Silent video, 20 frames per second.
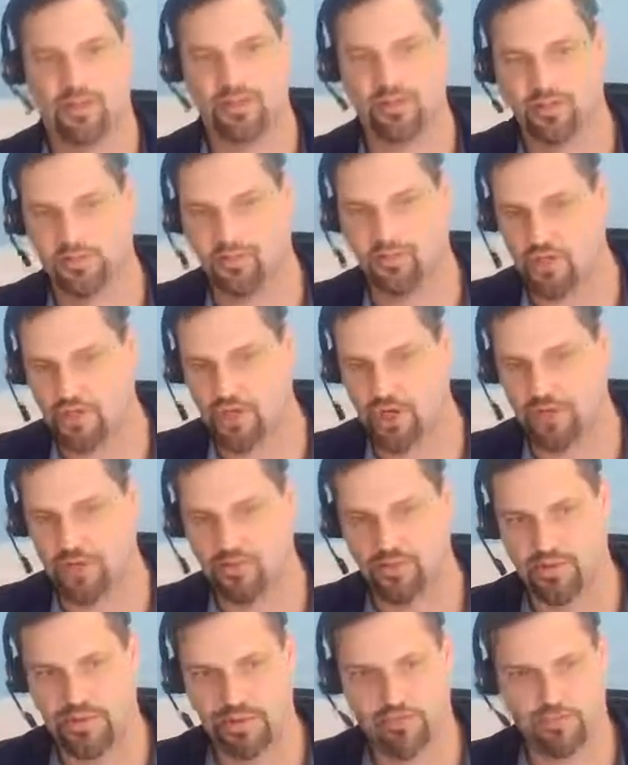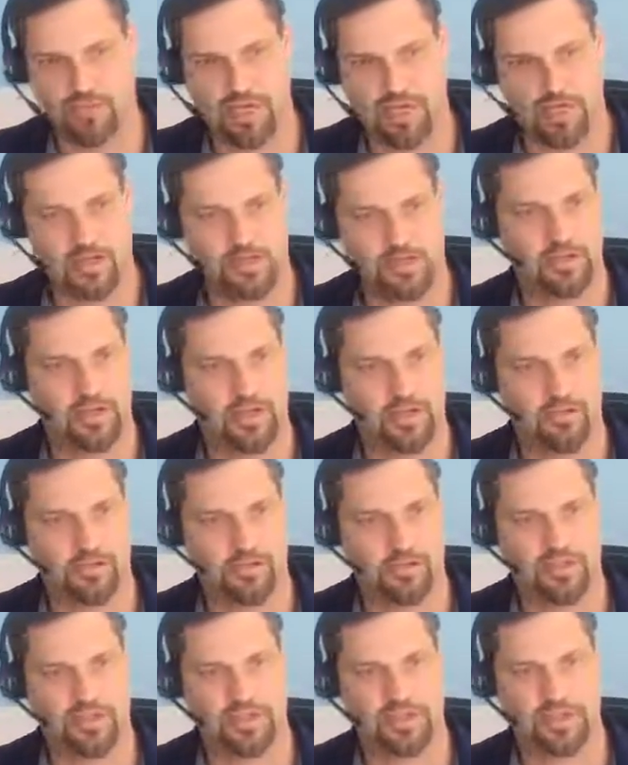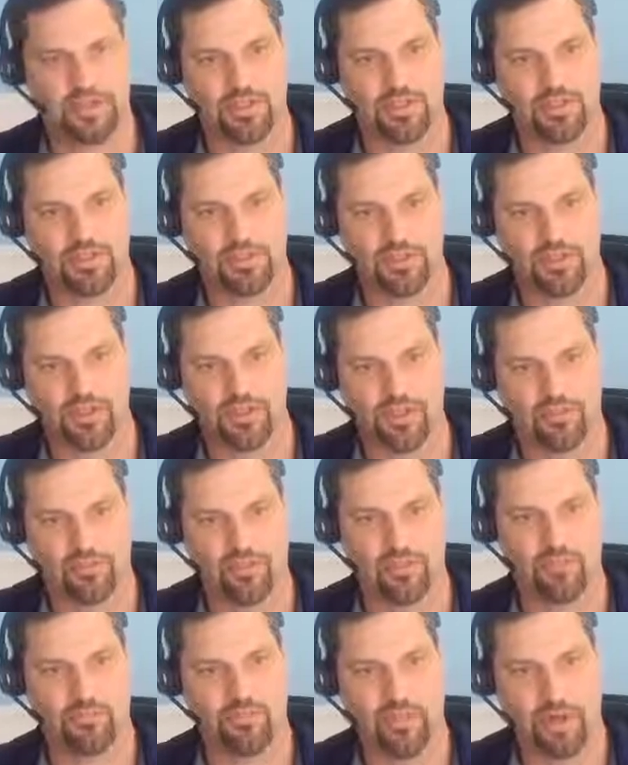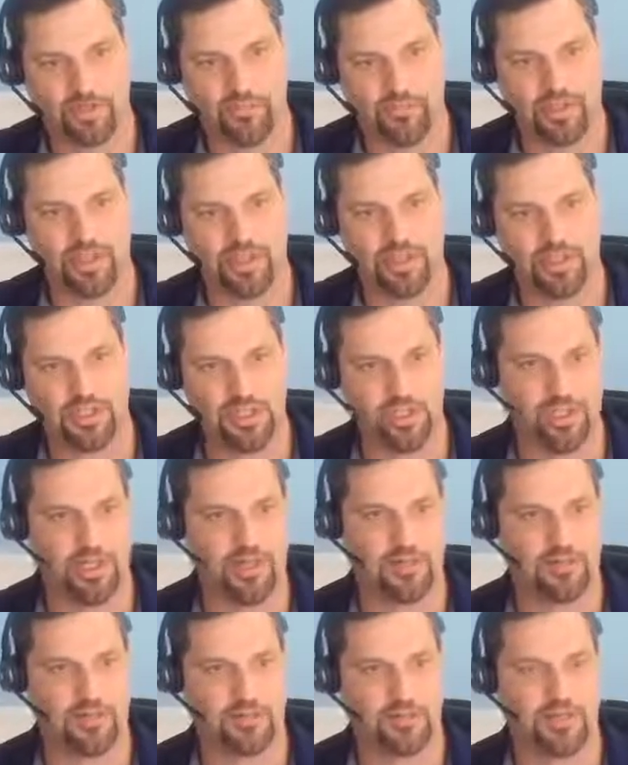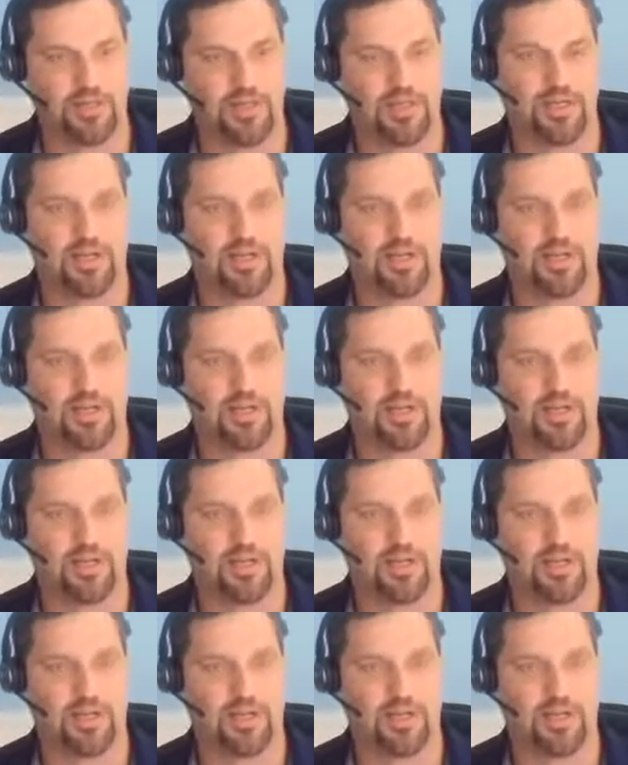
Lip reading: a little chart with some color codes to show the bump each year